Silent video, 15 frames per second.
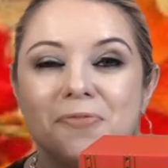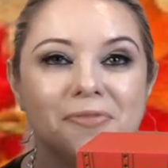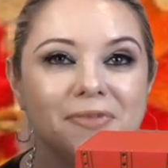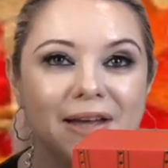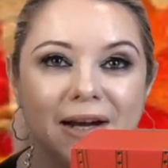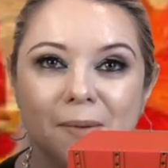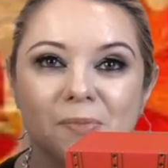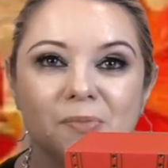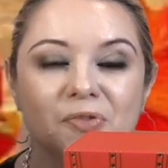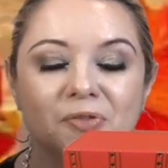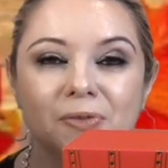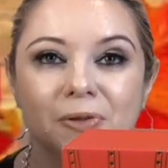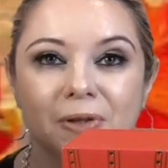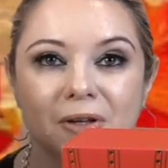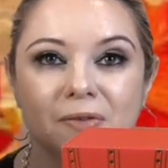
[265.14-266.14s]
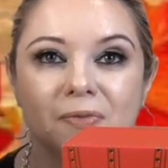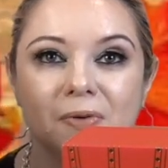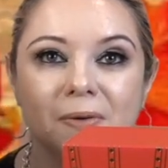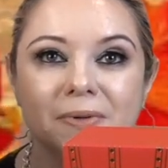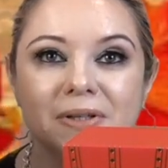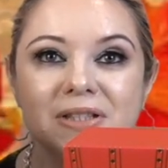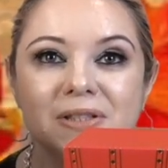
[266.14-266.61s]
that I'm looking
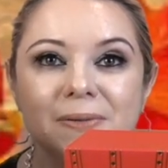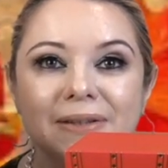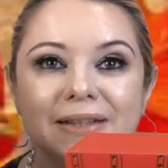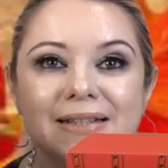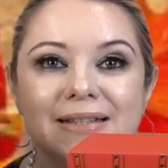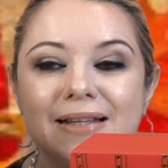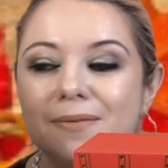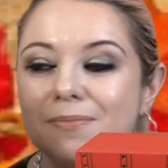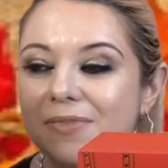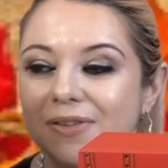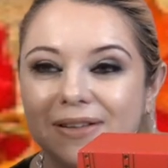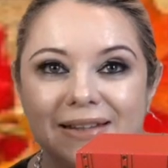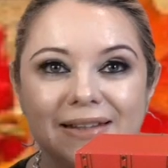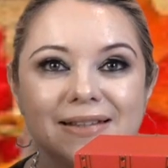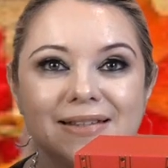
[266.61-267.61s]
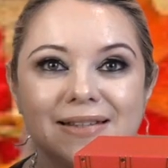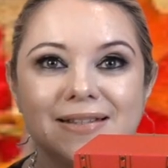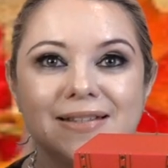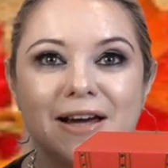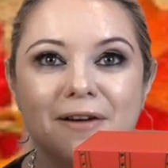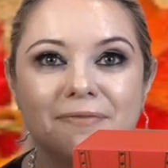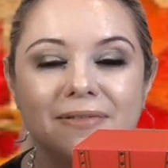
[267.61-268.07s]
forward to in December, this
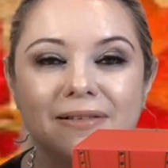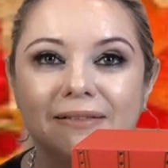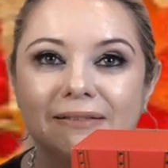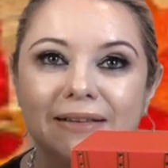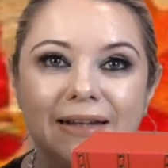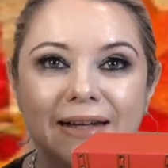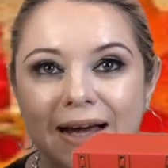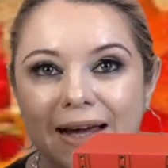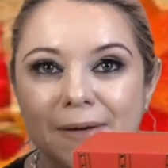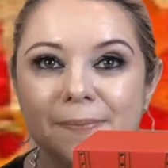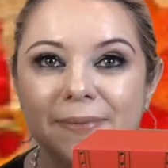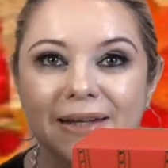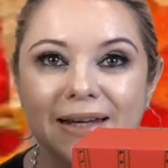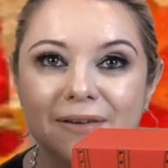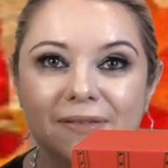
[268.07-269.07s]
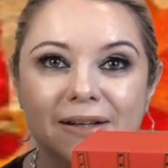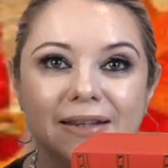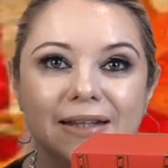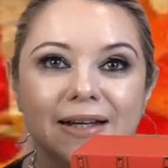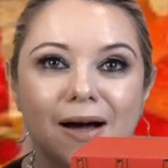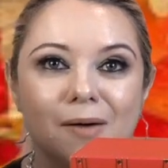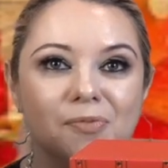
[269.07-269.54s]
is definitely hyping
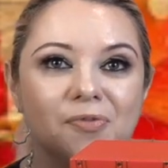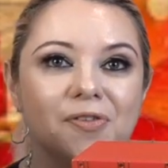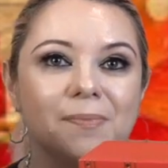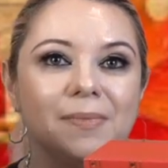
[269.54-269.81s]
everything up for